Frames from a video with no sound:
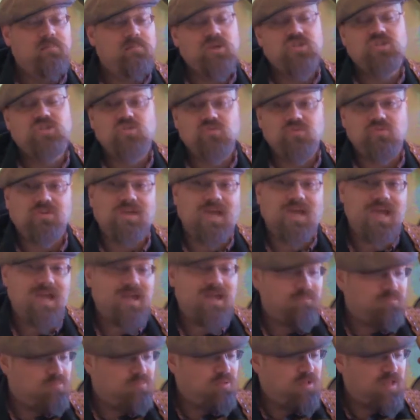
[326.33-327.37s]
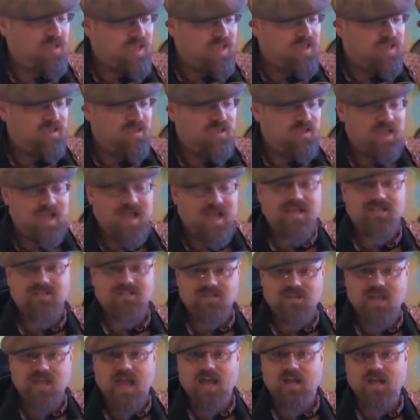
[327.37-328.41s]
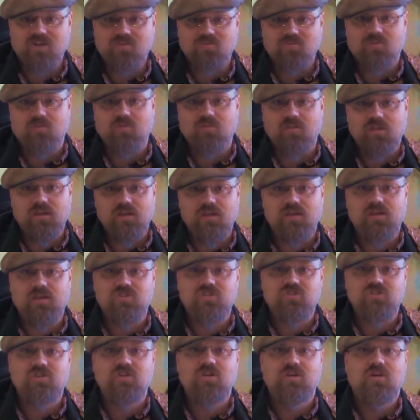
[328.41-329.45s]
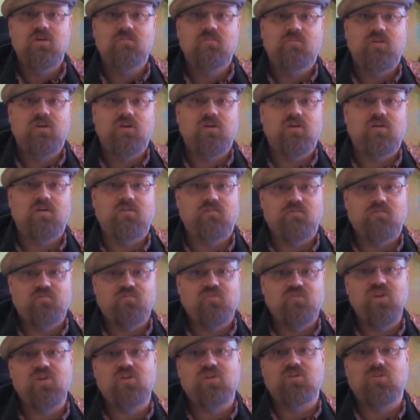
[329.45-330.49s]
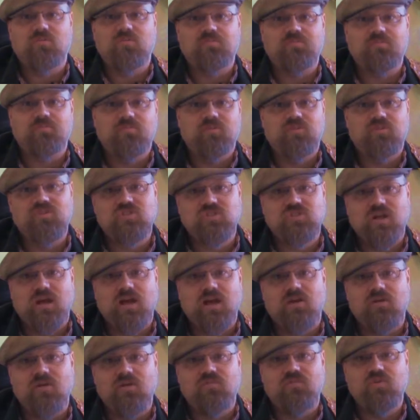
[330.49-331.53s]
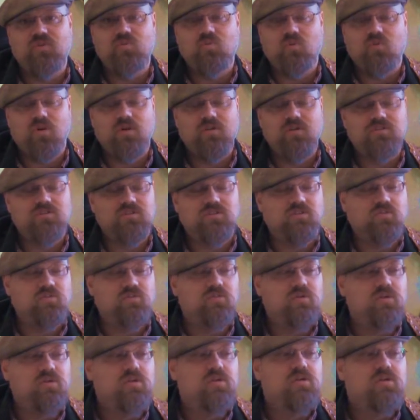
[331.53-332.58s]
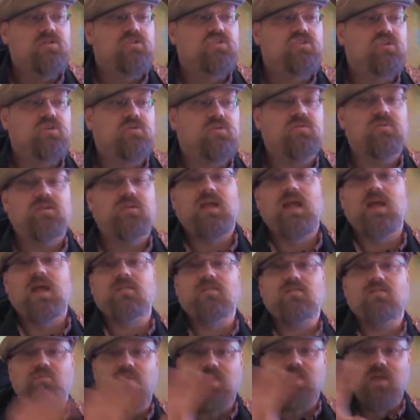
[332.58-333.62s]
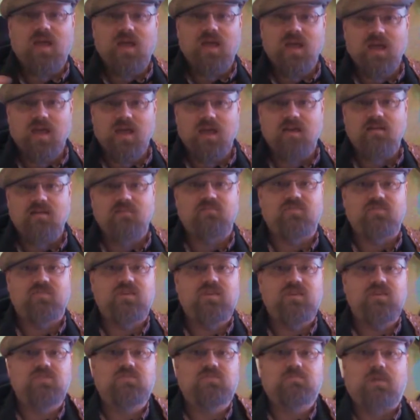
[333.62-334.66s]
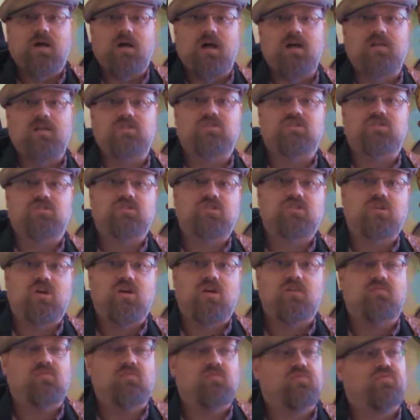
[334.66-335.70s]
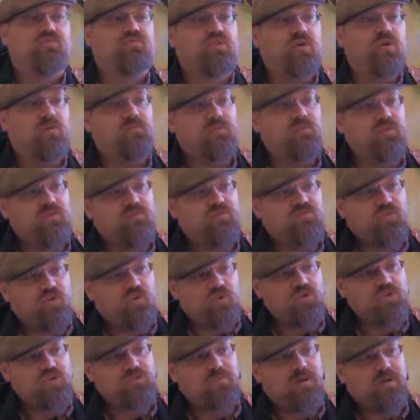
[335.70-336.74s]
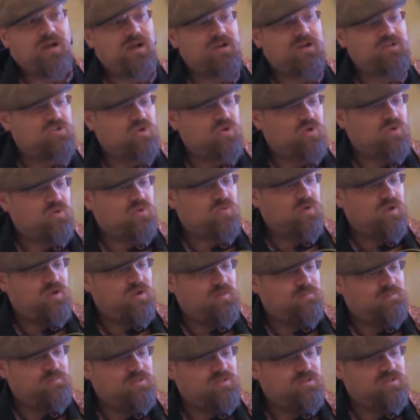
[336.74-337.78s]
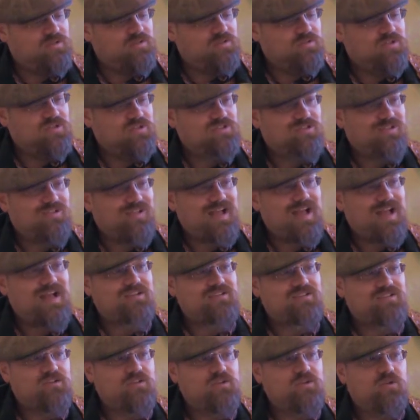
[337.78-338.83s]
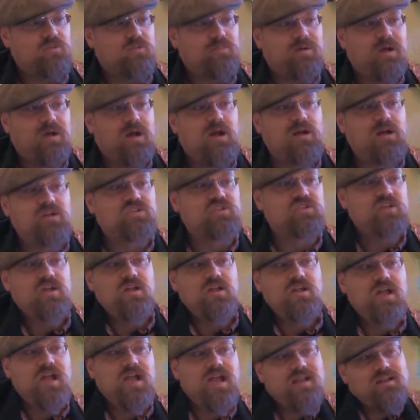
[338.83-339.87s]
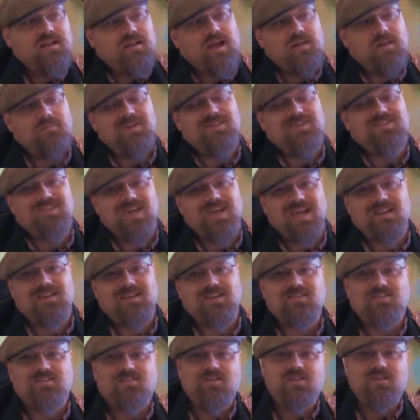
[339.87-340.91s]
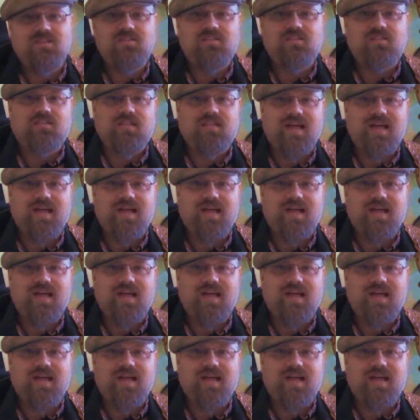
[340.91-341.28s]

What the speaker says: But you can play it as actual licks, finger style, if you want to. So now that we have these boxes covered, from the first box all the way up until this last little box, and I mean technically the